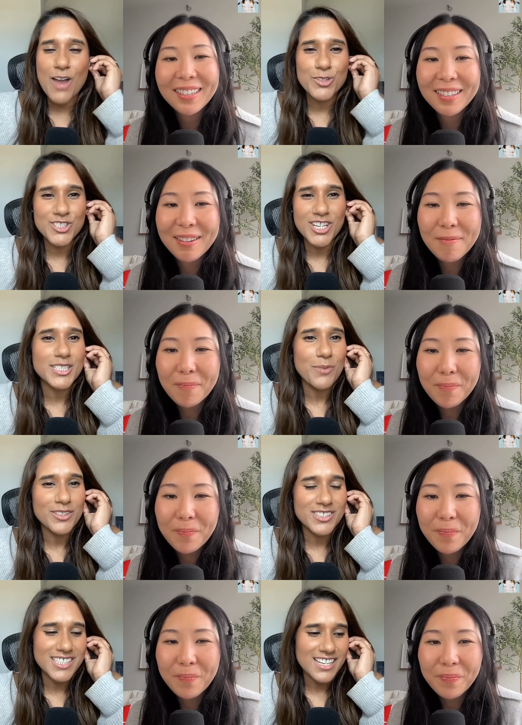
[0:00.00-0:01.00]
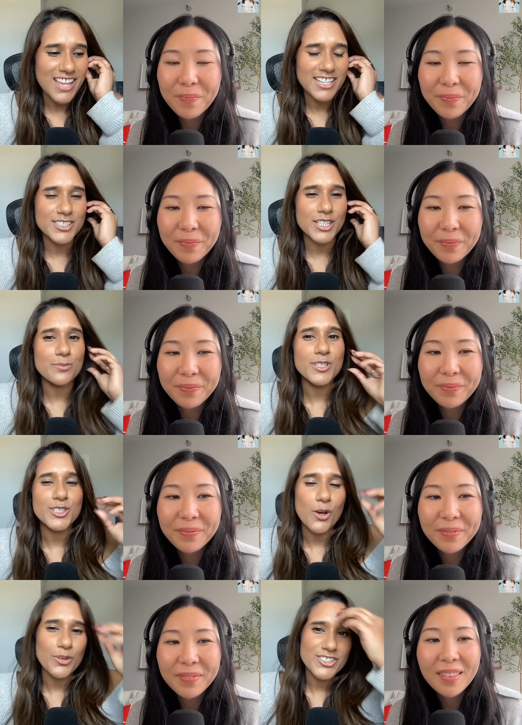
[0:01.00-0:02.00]
Speaker 1: I was just about to say that. It's going to be
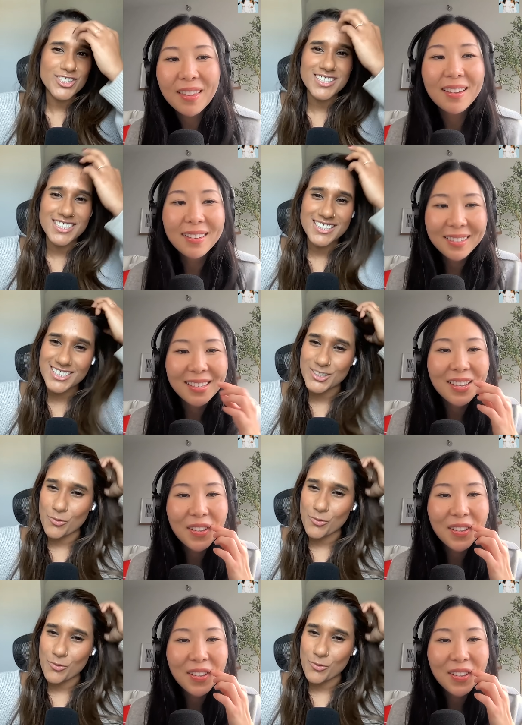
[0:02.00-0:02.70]
so interesting to